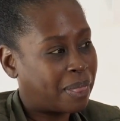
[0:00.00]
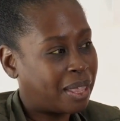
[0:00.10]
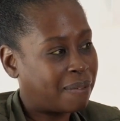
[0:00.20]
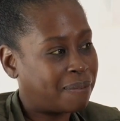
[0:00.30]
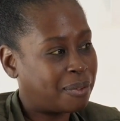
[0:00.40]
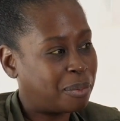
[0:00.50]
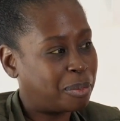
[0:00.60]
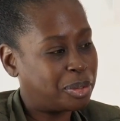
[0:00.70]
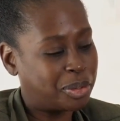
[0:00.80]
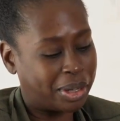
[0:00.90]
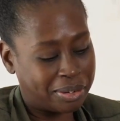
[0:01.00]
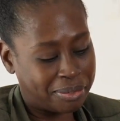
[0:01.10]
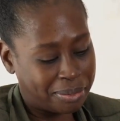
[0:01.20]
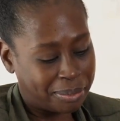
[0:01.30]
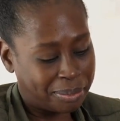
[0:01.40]
Have fun when we drive.
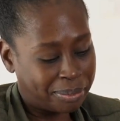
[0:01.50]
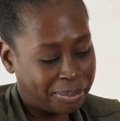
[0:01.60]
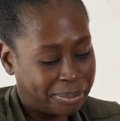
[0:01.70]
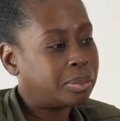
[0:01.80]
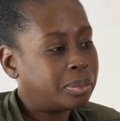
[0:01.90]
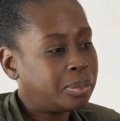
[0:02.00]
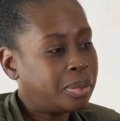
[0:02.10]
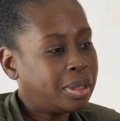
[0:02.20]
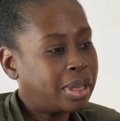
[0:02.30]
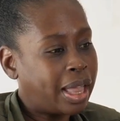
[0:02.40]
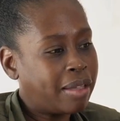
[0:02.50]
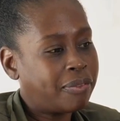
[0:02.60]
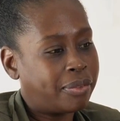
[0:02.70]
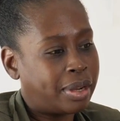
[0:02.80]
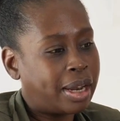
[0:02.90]
Well, I have
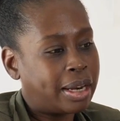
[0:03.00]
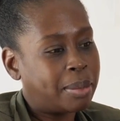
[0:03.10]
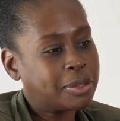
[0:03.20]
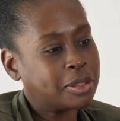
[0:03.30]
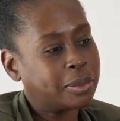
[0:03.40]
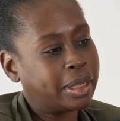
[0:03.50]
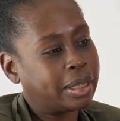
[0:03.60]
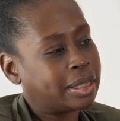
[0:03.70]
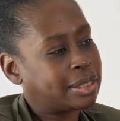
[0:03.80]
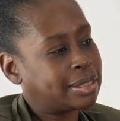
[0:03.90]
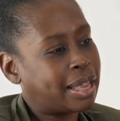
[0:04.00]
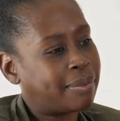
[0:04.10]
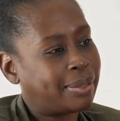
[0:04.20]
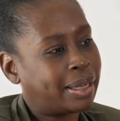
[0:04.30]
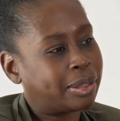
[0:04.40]
a lot of episodes now because I
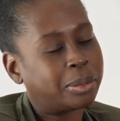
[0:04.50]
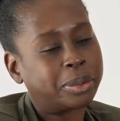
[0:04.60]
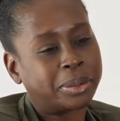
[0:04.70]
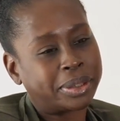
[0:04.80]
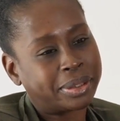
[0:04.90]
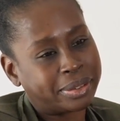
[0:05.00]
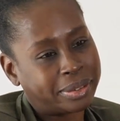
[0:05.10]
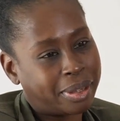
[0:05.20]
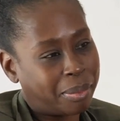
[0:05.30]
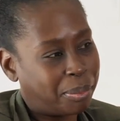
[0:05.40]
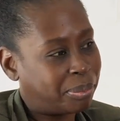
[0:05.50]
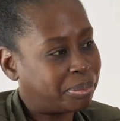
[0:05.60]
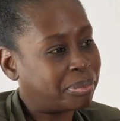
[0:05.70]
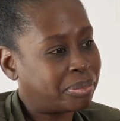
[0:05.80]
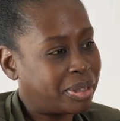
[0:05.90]
have a lot going on.
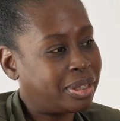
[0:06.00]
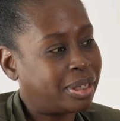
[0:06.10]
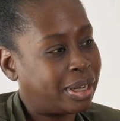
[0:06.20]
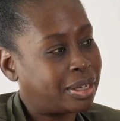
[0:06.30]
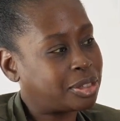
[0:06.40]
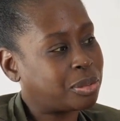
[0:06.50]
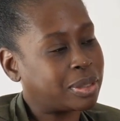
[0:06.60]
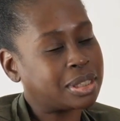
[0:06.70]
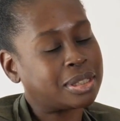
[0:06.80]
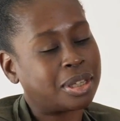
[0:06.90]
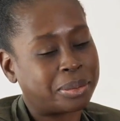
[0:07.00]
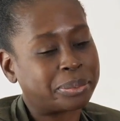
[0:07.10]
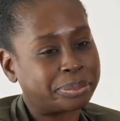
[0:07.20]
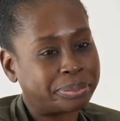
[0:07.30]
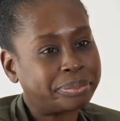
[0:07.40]
I'm under a lot of stress, so
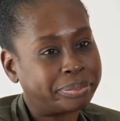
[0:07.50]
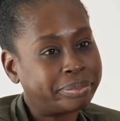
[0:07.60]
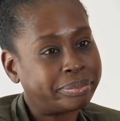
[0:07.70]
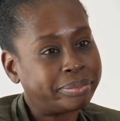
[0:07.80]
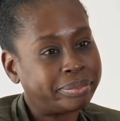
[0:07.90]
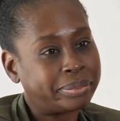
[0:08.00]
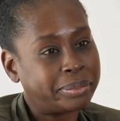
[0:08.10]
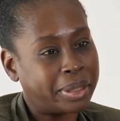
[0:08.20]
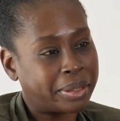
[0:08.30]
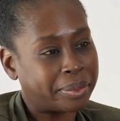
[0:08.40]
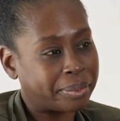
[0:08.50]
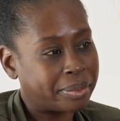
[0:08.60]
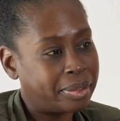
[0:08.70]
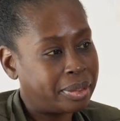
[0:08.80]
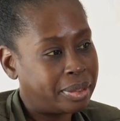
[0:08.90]
Yeah.
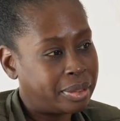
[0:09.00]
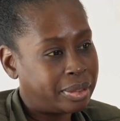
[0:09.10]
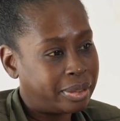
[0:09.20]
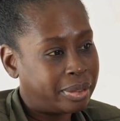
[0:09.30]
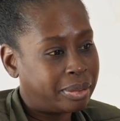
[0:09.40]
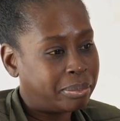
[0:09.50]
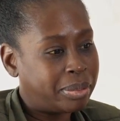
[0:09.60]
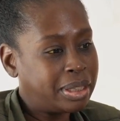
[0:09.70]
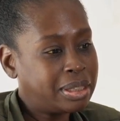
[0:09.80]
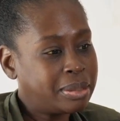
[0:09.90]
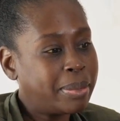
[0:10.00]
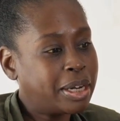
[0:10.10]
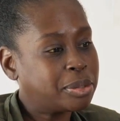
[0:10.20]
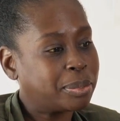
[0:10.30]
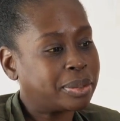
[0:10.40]
But it's
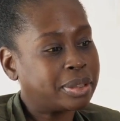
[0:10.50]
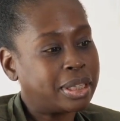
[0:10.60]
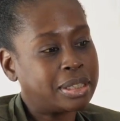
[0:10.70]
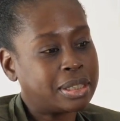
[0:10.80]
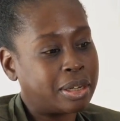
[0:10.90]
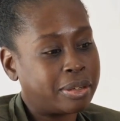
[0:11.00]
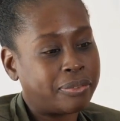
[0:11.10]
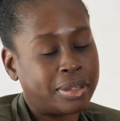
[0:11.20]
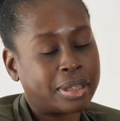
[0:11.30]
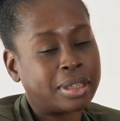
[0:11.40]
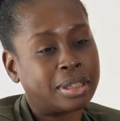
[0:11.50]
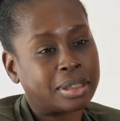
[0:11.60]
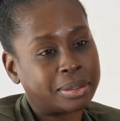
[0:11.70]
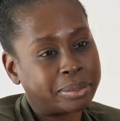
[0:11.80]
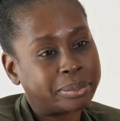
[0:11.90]
manageable. Thanks God for the clinic.